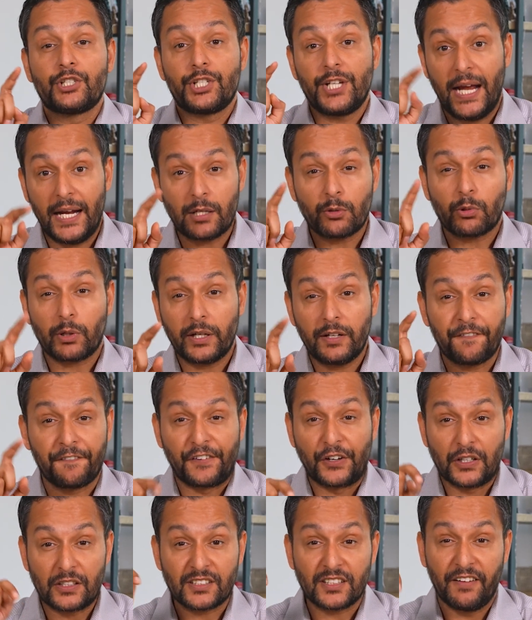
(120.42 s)
January
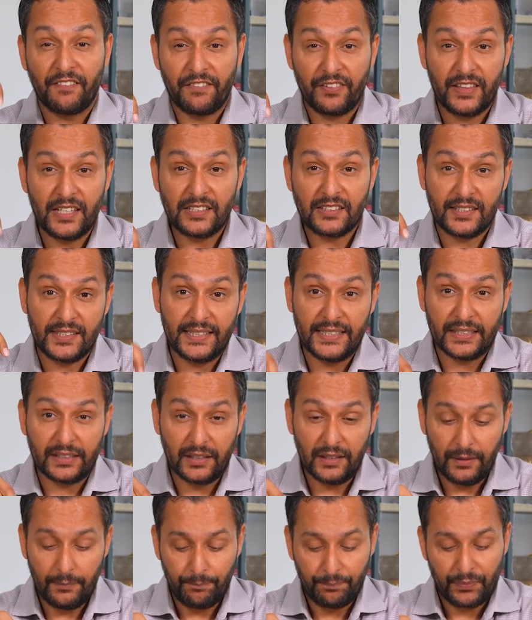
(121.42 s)
1st of this
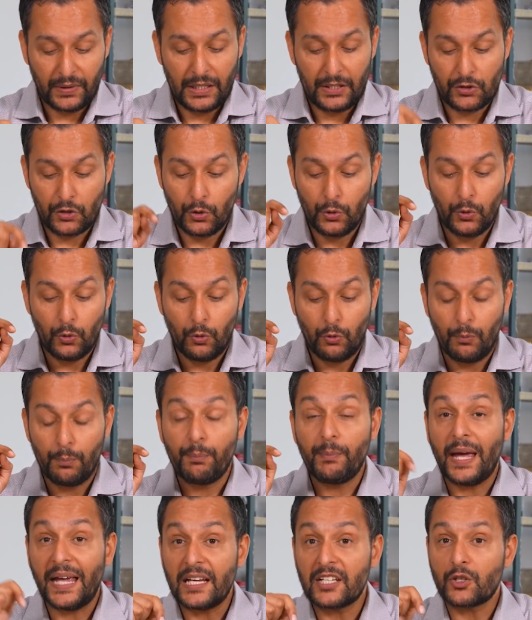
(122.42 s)
year to
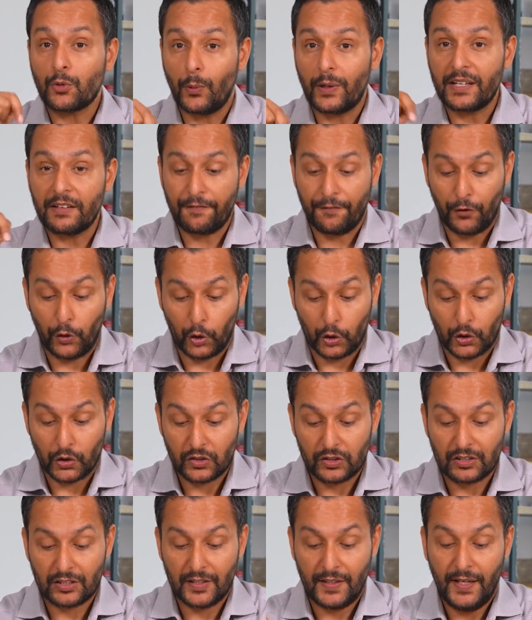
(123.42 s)
May
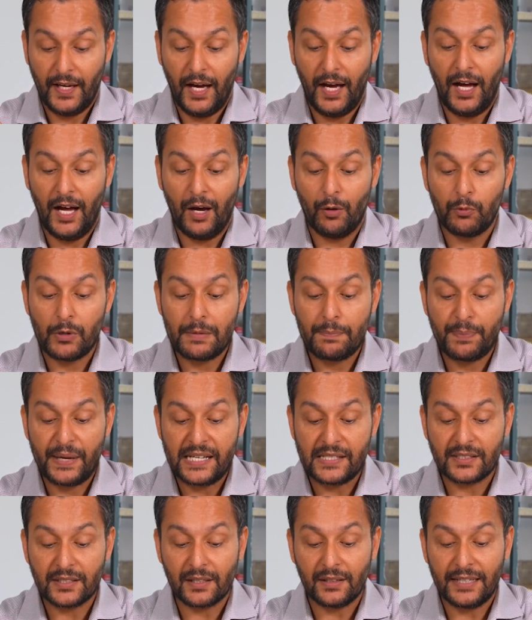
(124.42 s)
21st, we
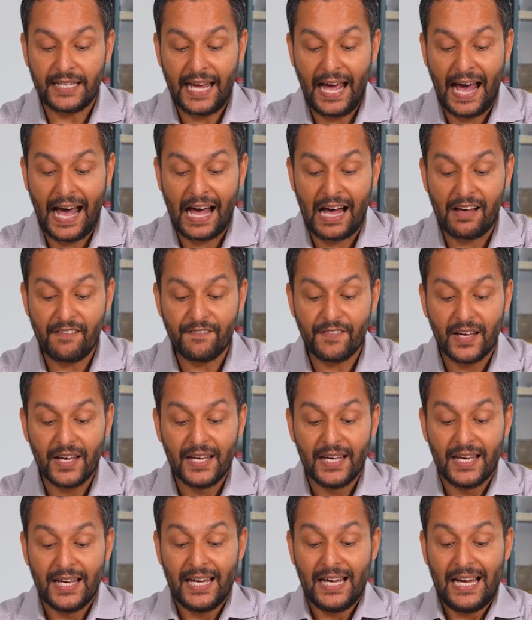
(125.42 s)
basically have
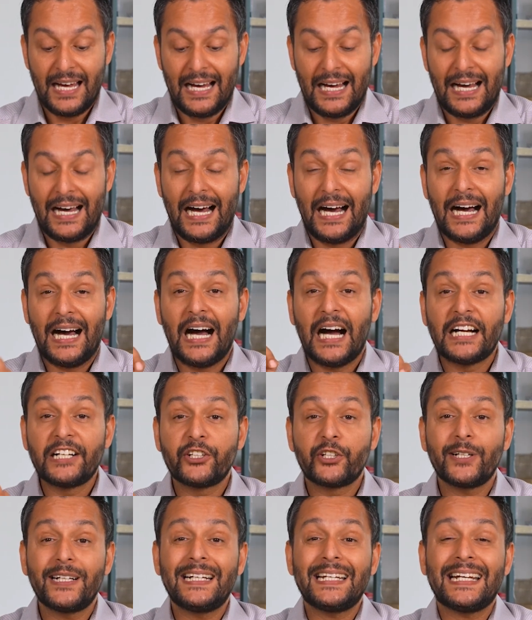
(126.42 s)

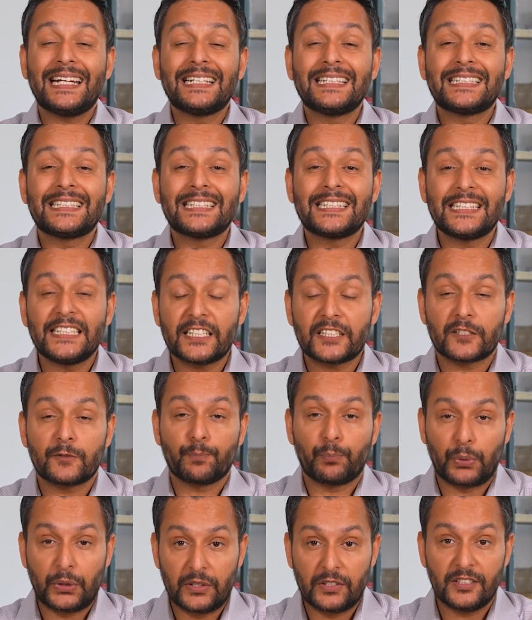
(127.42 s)

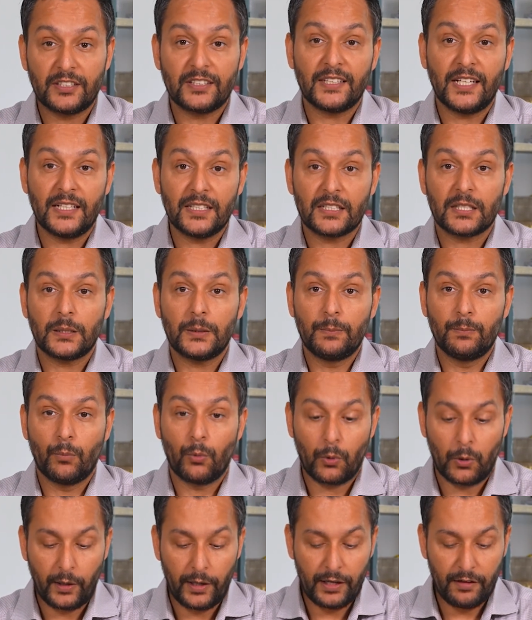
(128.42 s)
106%
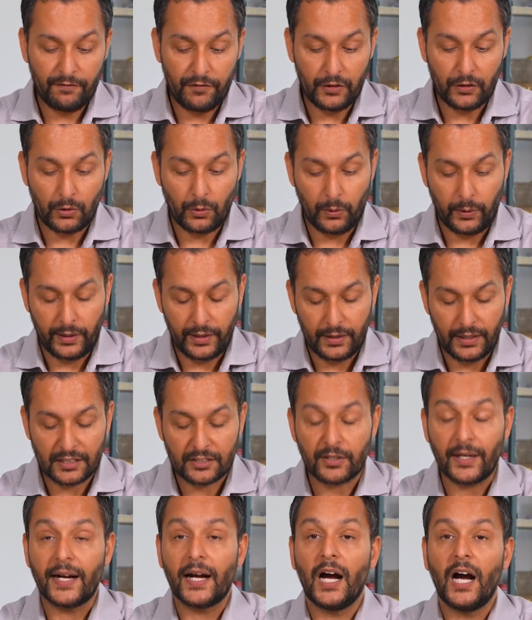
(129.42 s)
more inventory.
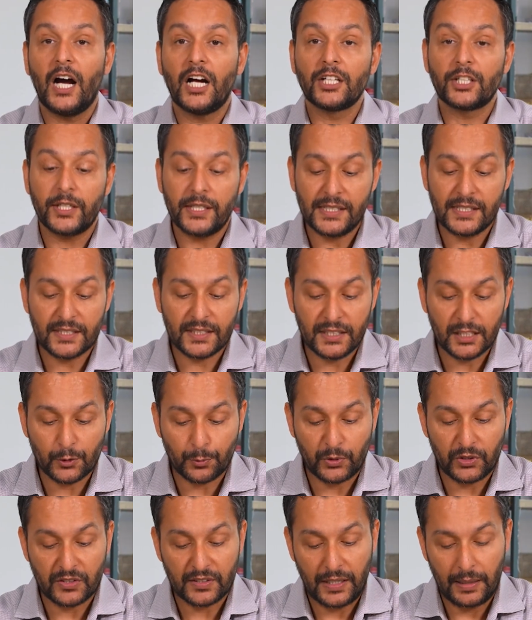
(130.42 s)
That's right,
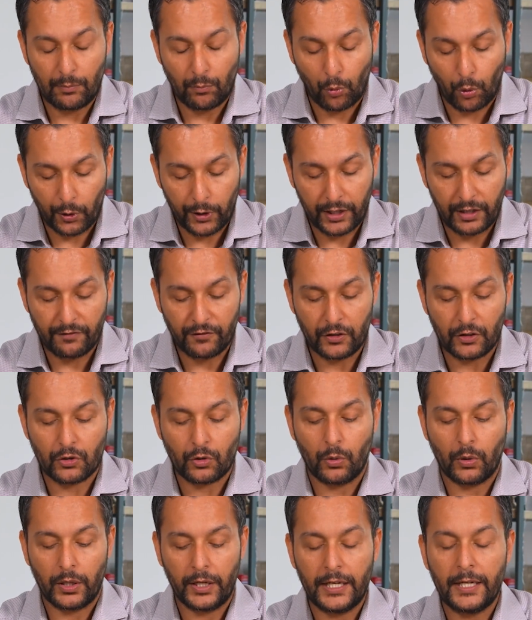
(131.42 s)
106% more
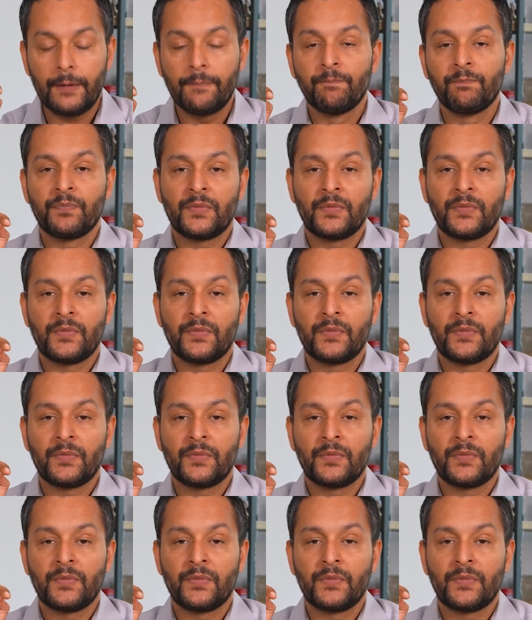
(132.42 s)
inventory.